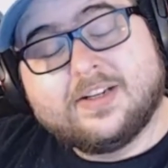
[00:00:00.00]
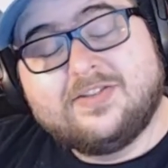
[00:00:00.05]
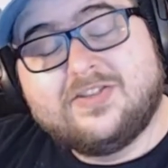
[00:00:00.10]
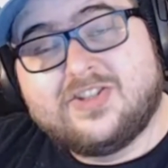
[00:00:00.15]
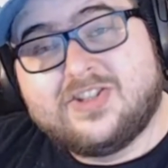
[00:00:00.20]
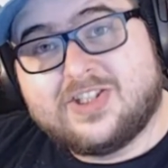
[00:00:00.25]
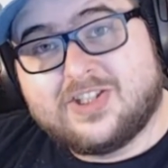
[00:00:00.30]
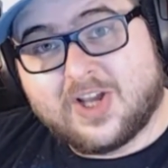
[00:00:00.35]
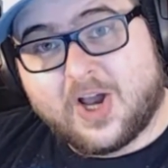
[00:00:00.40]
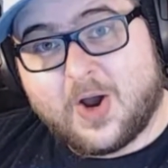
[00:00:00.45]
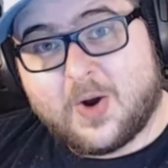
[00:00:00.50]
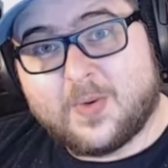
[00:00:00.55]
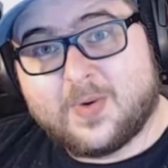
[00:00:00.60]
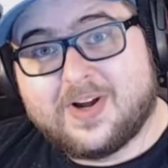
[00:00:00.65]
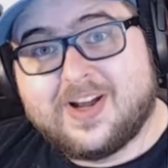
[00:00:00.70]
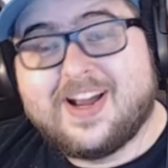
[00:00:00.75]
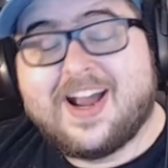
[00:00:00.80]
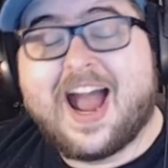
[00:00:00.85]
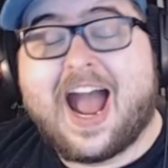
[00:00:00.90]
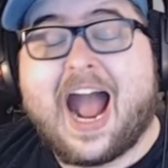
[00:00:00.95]
So,
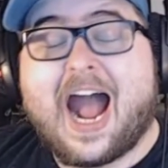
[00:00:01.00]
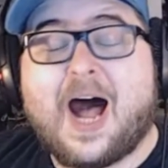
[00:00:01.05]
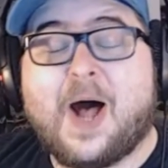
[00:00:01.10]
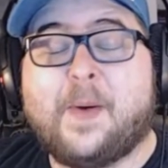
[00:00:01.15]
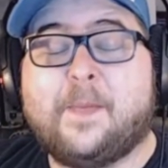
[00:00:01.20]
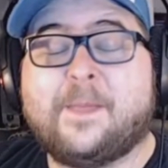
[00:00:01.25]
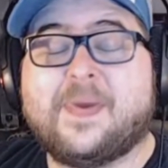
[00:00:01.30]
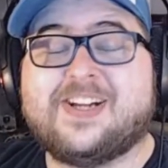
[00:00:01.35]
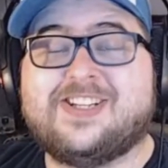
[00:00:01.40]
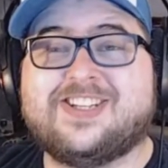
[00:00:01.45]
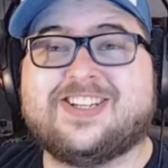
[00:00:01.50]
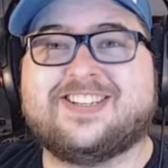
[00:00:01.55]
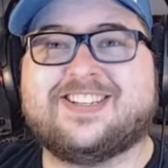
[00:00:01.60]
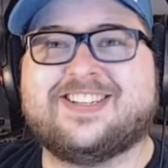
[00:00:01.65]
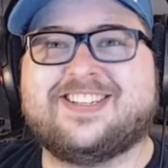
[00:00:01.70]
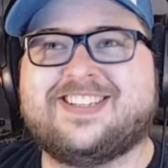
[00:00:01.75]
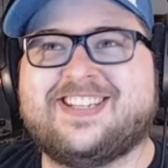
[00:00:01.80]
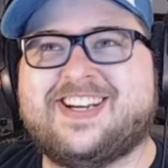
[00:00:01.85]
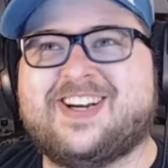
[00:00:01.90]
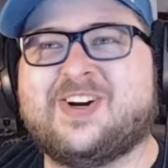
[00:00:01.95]
how much is a
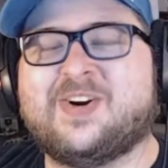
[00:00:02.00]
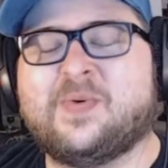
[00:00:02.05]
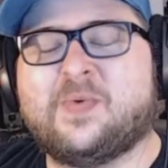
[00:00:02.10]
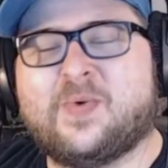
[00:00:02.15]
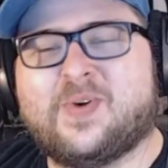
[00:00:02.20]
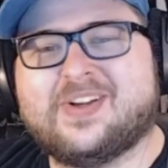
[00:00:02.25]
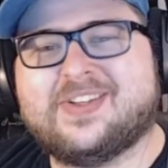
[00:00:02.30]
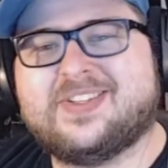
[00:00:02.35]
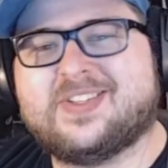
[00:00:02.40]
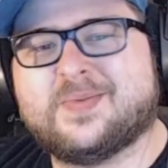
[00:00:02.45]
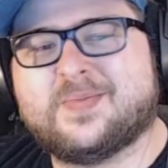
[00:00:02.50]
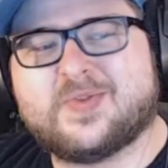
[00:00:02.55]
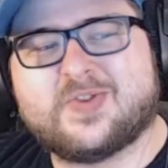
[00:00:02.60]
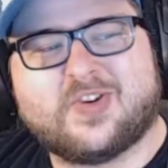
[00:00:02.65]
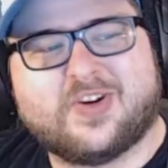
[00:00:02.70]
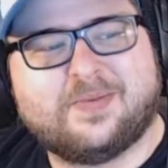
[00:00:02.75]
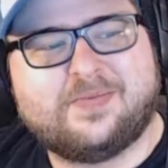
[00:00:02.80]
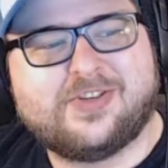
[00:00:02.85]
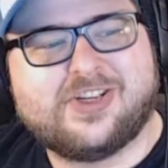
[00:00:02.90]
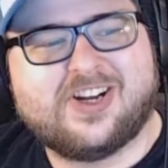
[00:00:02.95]
tier 1
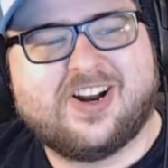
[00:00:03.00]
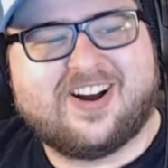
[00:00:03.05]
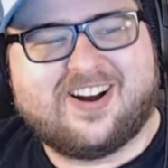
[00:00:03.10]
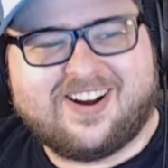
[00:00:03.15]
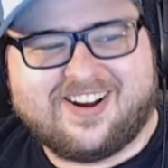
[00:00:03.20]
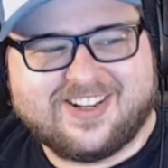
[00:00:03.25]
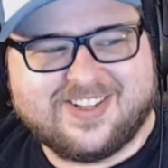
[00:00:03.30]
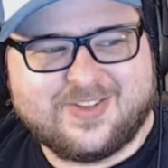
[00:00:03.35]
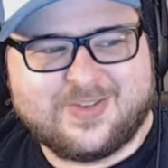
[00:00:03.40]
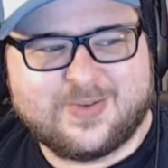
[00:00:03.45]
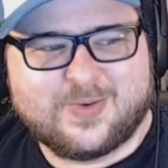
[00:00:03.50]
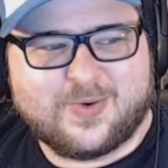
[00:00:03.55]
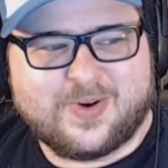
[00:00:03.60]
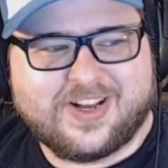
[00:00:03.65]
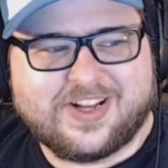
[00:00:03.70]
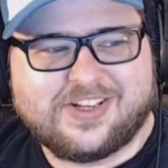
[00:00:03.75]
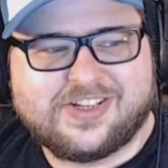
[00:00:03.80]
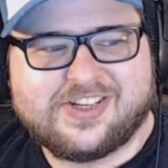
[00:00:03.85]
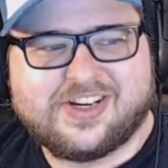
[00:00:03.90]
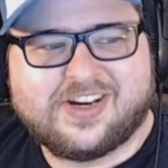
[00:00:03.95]
subscription on Twitch?